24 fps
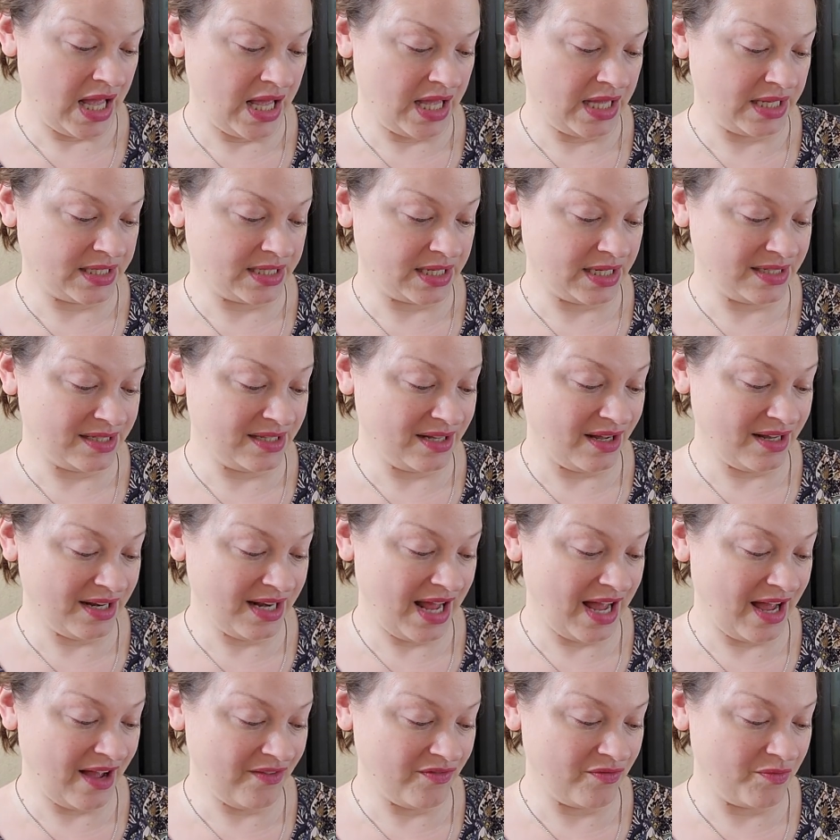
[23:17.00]
It does not
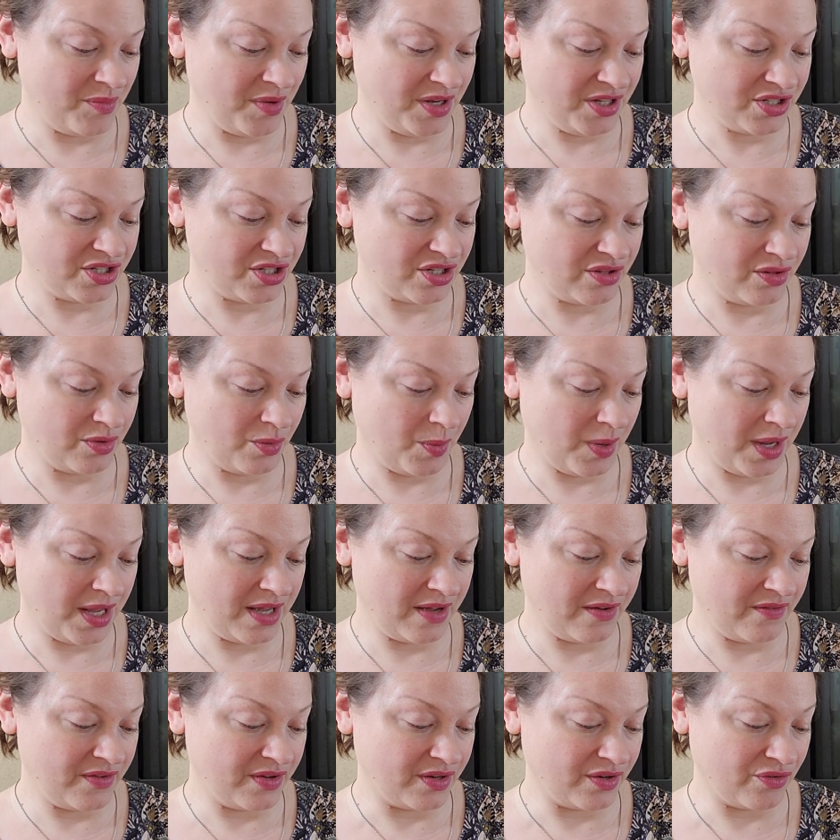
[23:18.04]
have much in the way
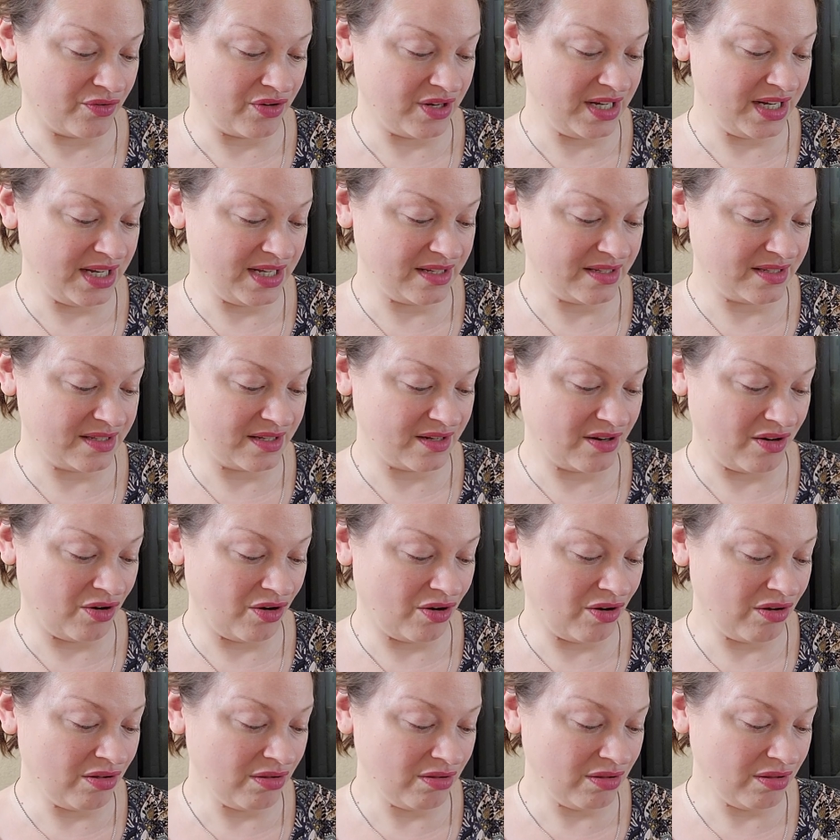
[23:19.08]
of ingredients at
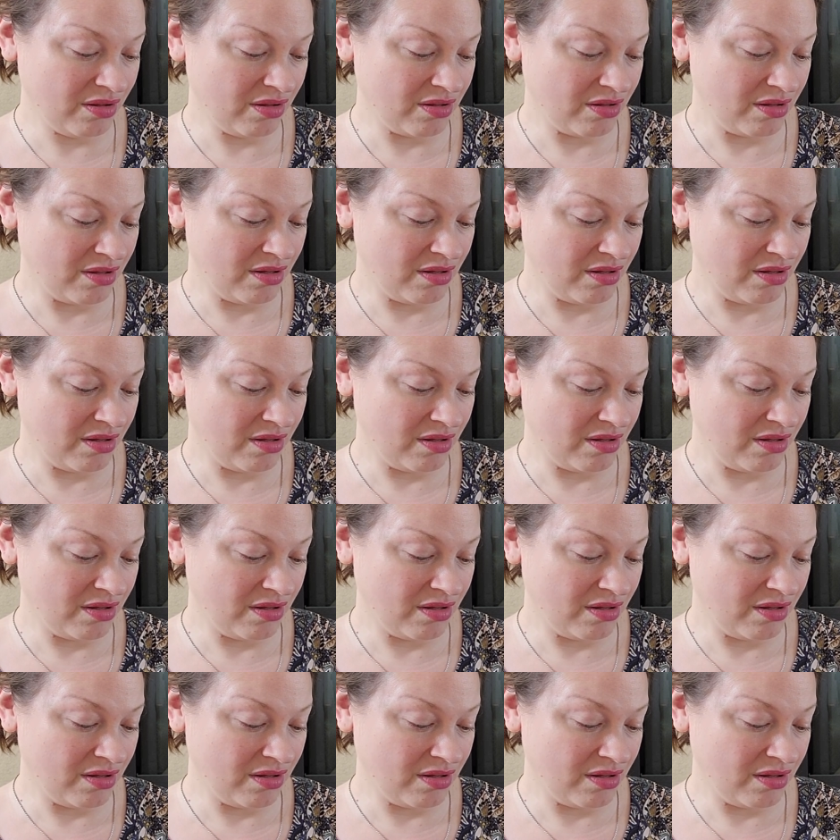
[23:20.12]
all.